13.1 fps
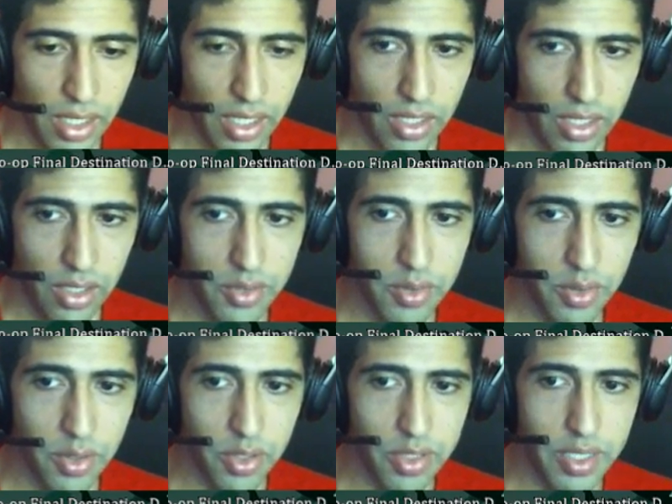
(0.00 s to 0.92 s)
You'll also
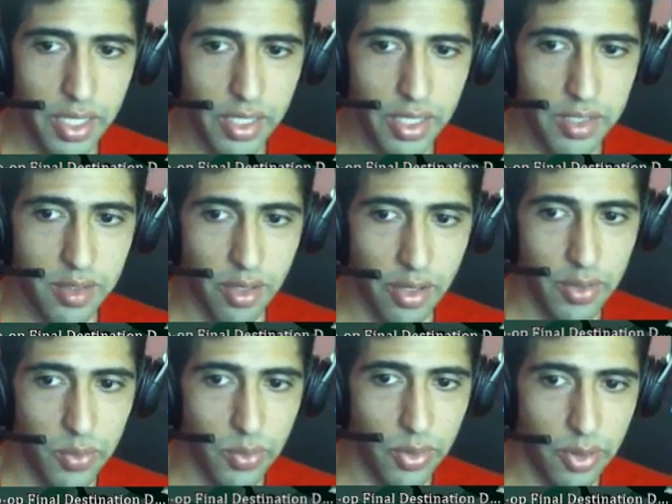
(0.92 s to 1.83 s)
notice that
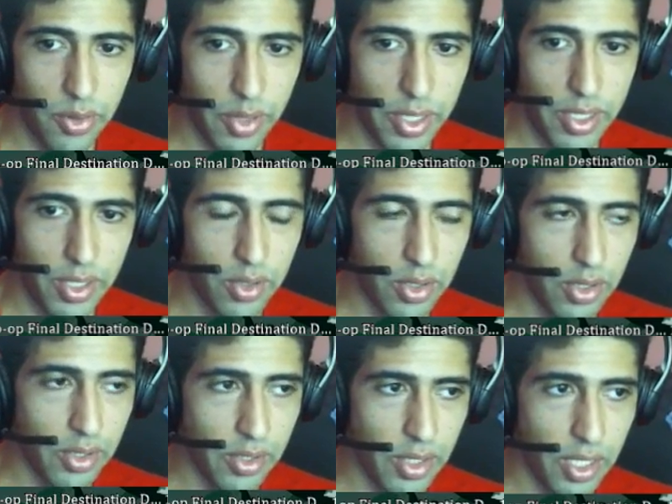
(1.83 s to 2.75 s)
starting with Cranky
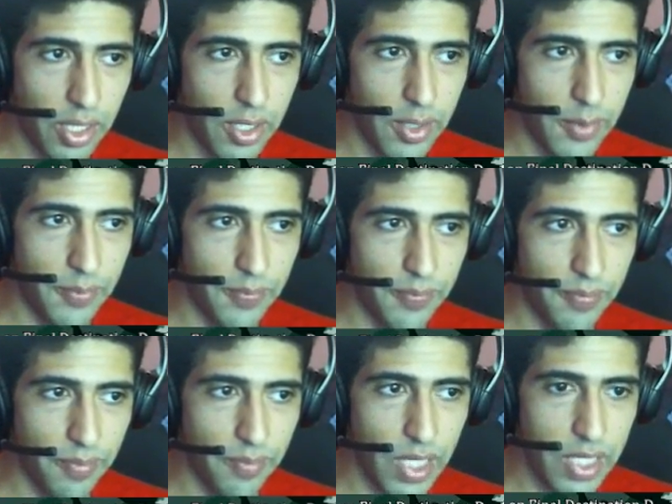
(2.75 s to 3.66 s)
Kong
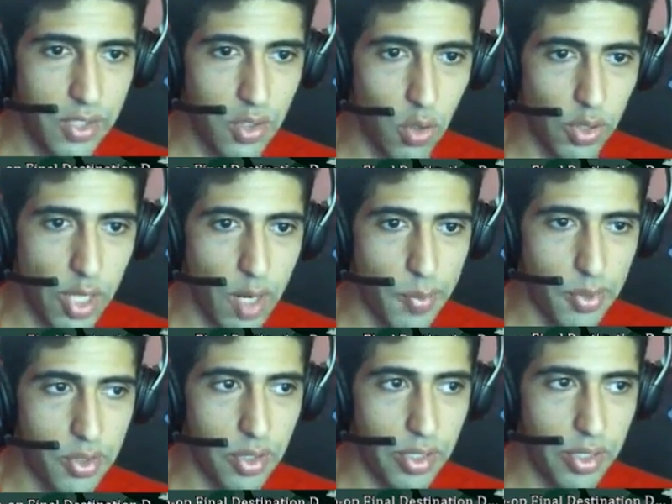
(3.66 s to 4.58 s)
is your only
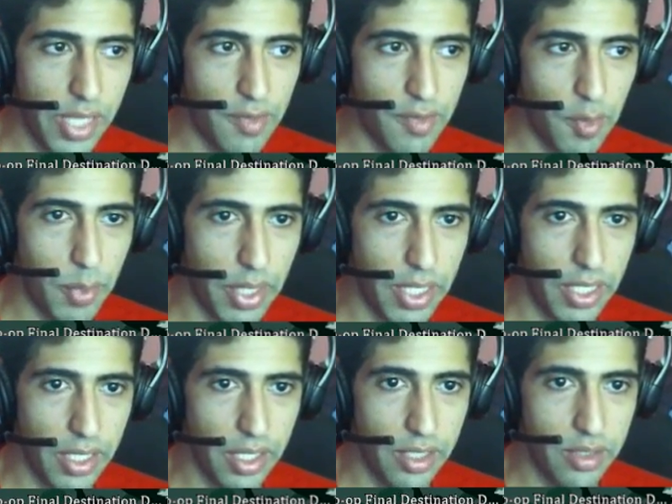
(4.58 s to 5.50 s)
opportunity to have a
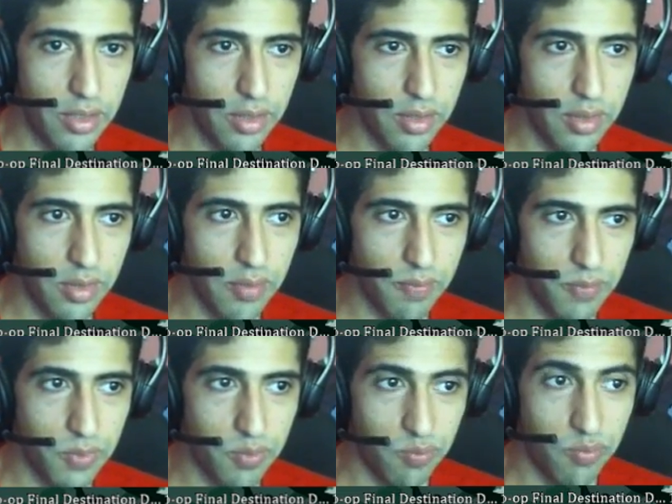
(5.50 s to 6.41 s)
buddy until
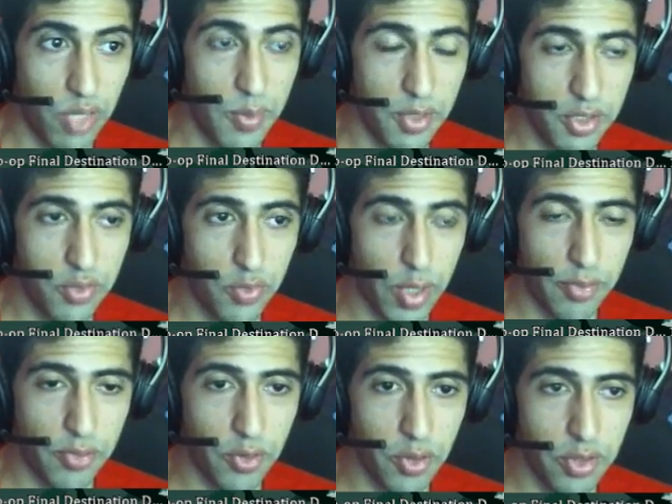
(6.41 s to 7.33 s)
pretty much right
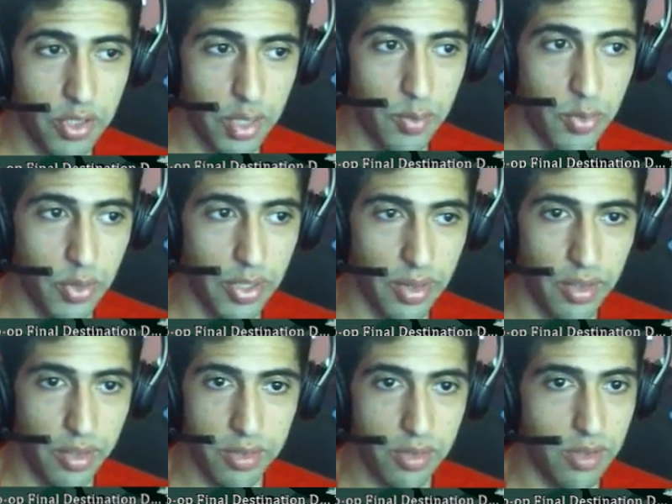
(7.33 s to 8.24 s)
before the checkpoint.
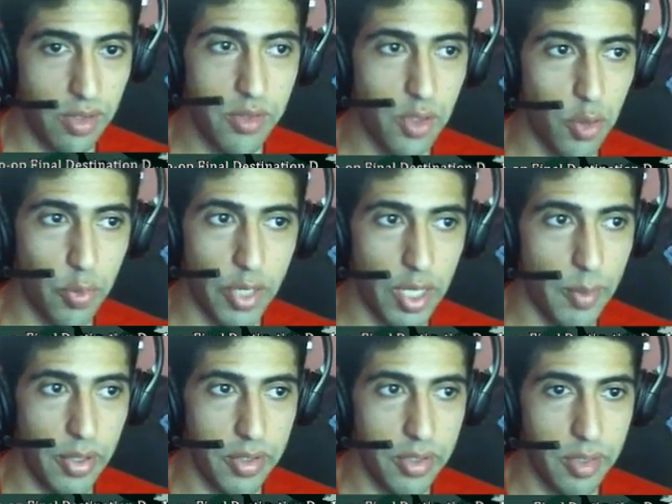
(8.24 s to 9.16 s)
There's no buddy
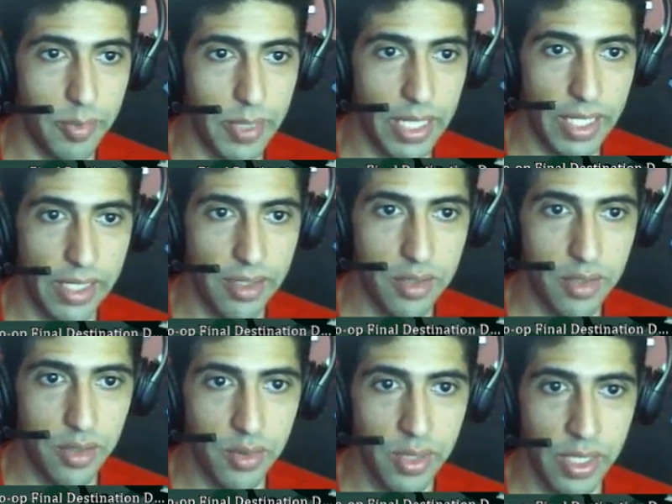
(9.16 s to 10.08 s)
barrels at the beginning,
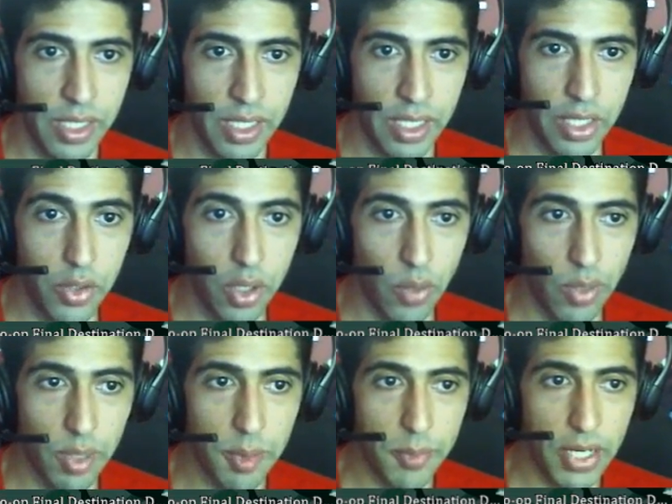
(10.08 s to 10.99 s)
so you don't want
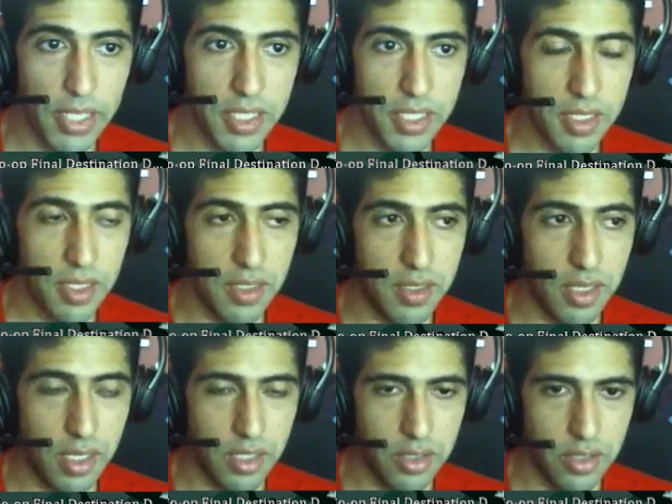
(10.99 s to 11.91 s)
to be practicing this
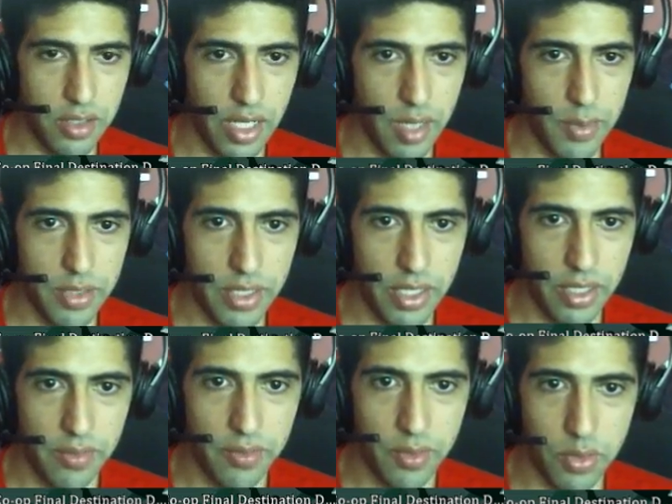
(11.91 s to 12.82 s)
stage in time attack,
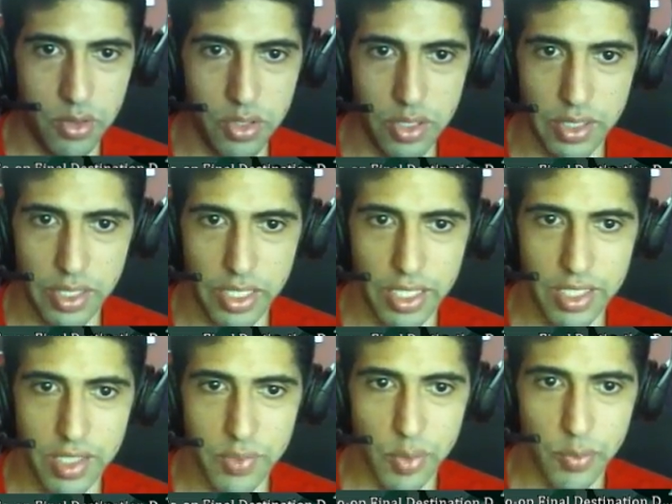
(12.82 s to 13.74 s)
unfortunately. It
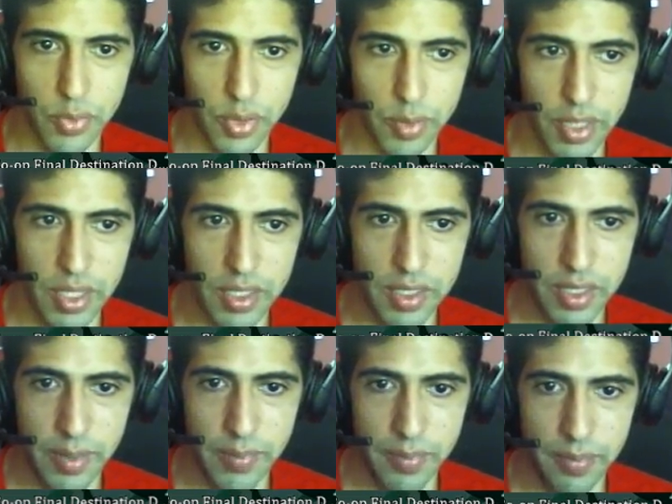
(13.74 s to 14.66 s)
just won't be the
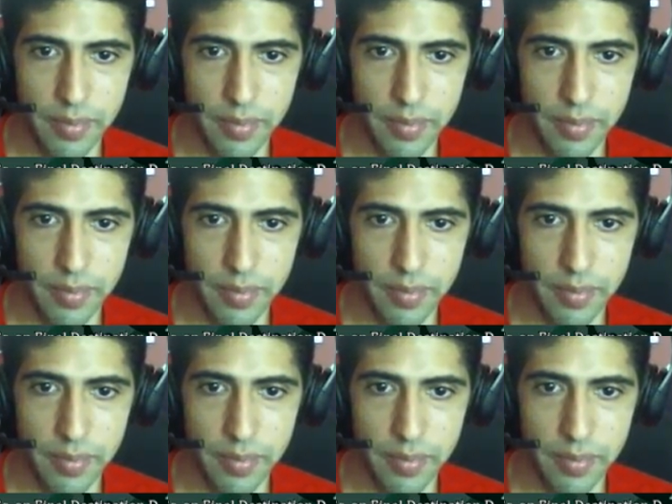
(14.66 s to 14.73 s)
same.